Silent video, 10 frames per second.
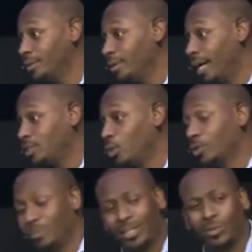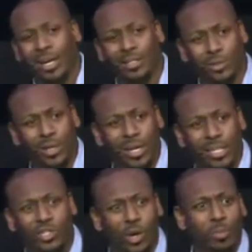I told him, man, you can't do that.
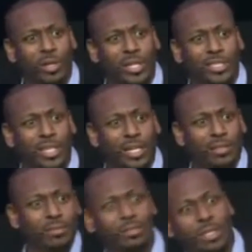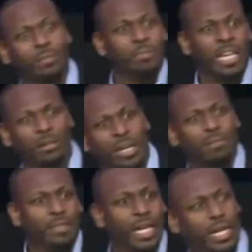He started pulling and tugging.
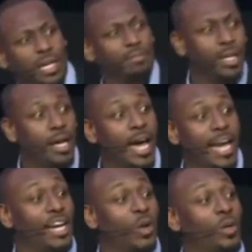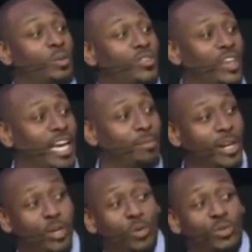I didn't know what he was saying, but
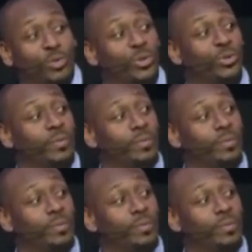I knew it was rude.